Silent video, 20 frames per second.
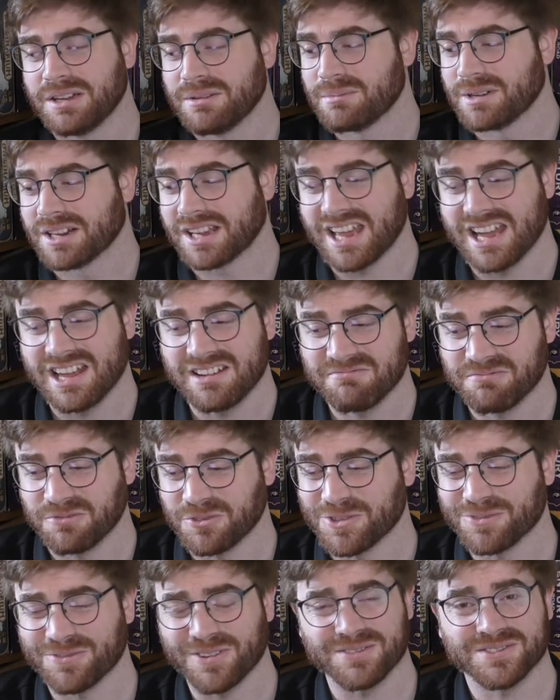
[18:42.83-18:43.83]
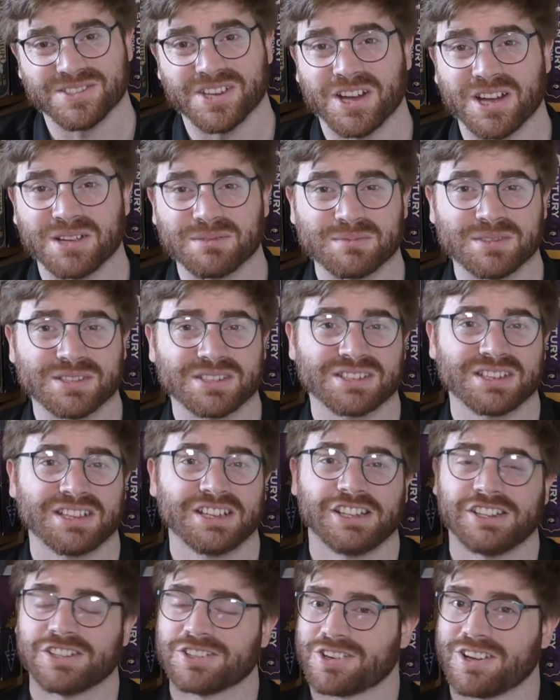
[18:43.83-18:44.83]
But again, 4 or 5 times,
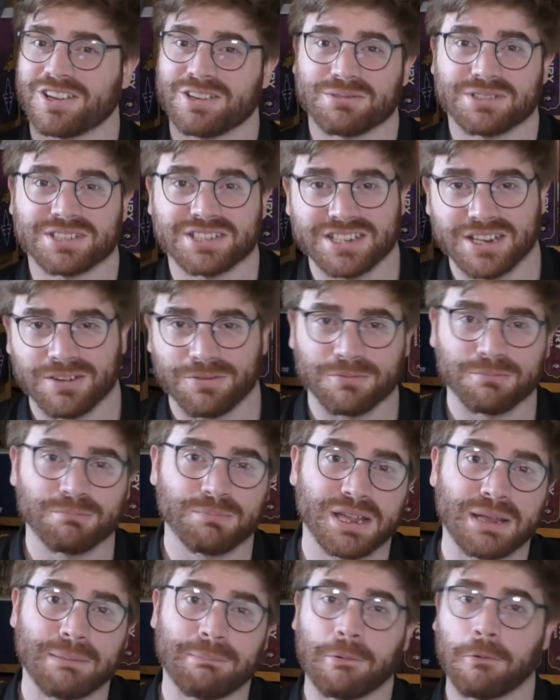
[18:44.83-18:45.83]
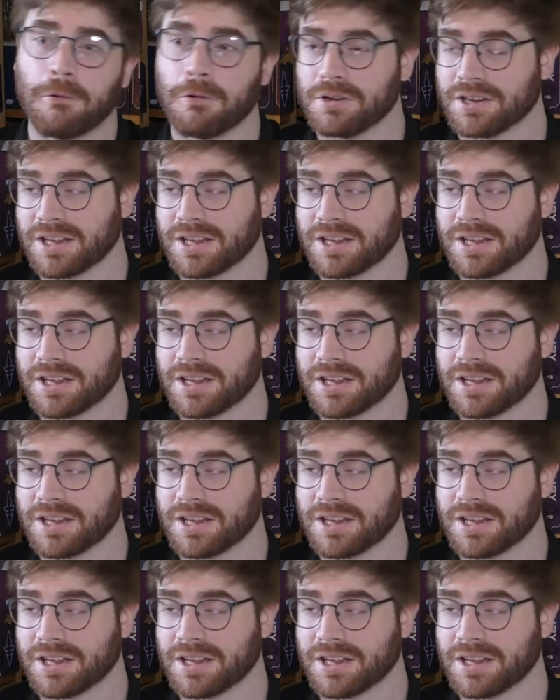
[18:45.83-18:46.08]
tried it with different people.